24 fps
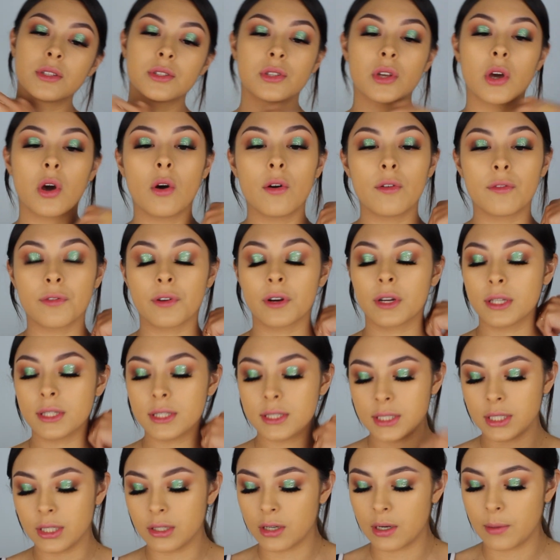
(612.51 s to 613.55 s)
So for
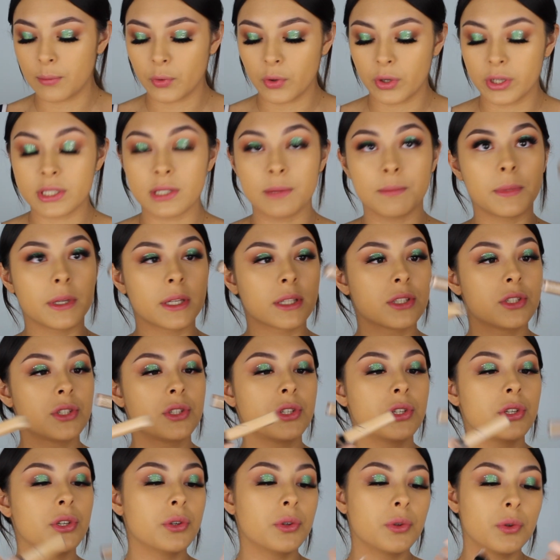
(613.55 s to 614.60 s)
concealer, I'm going to mix
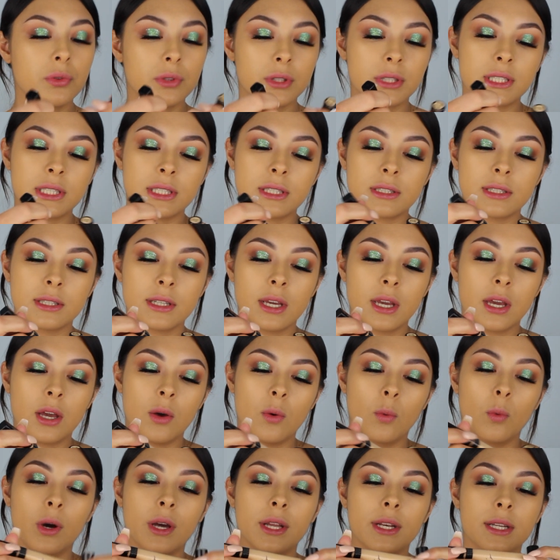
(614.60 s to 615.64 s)
two. This
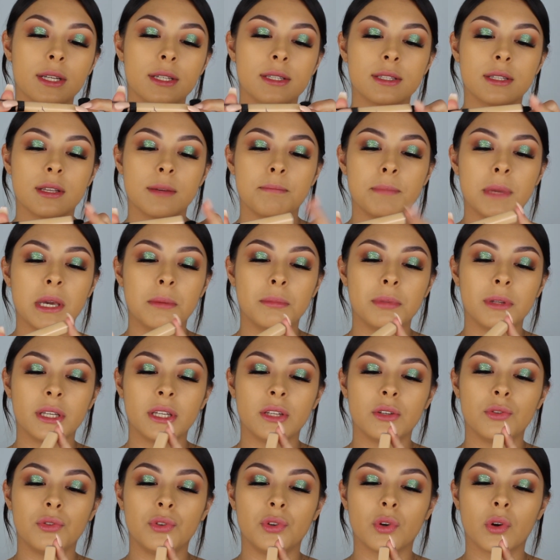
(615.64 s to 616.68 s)
one is the
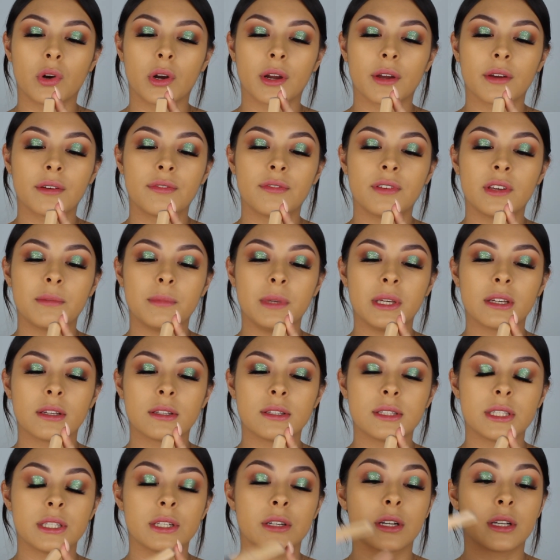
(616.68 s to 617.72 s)
Maybelline New York Fit Me
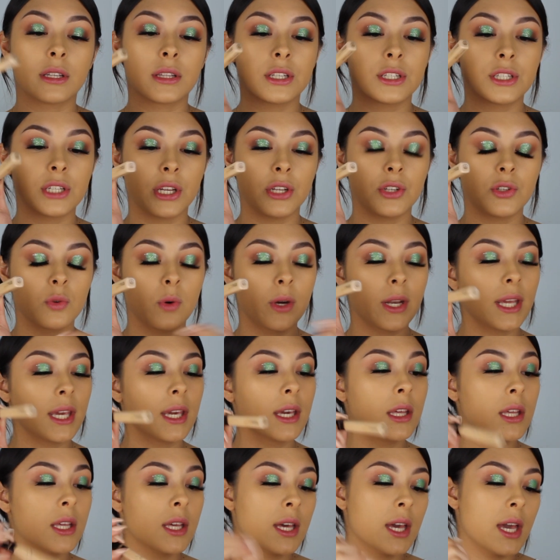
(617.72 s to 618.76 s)
Concealer in the shade
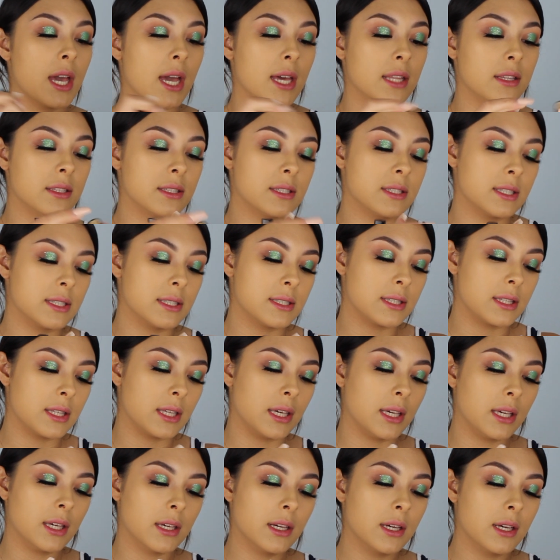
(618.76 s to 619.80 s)
20. And this is
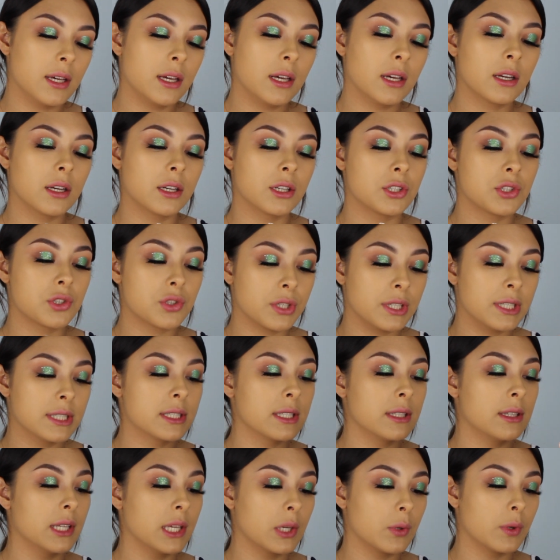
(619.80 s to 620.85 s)
the
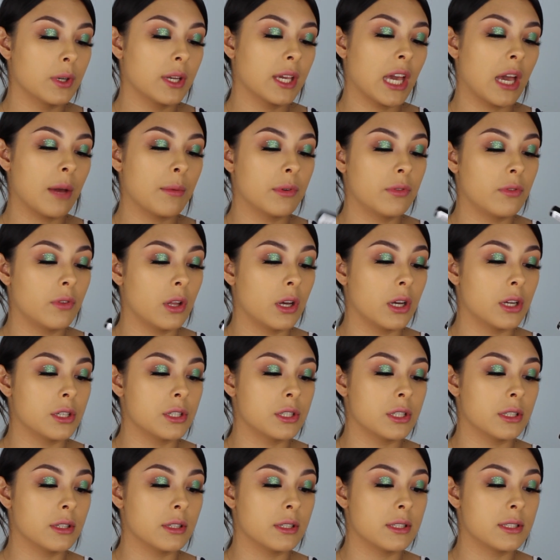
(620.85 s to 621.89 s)
Catrice Liquid
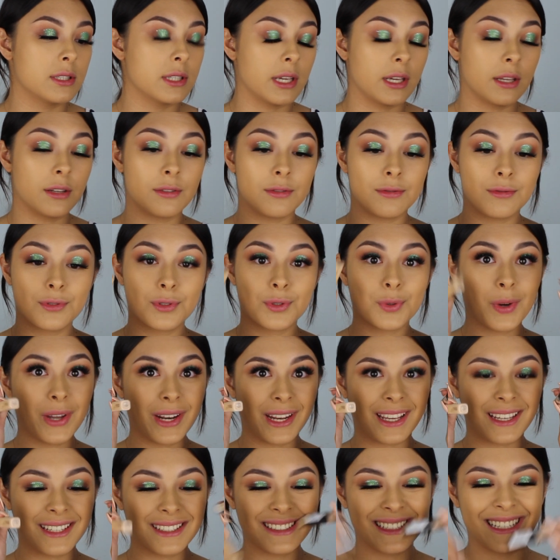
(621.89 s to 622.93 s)
Camouflage in the shade
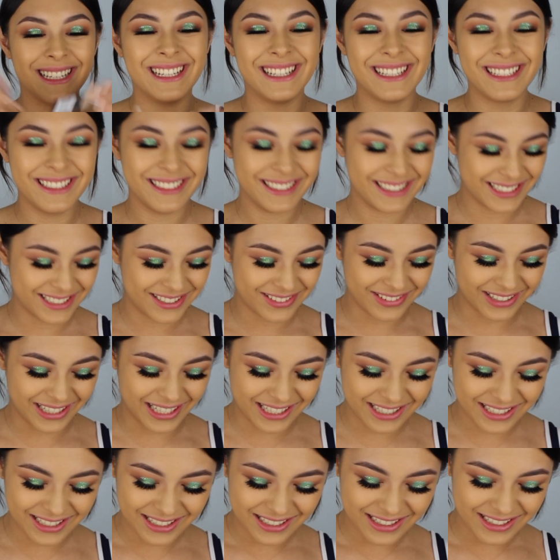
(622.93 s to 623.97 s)
20. That's funny.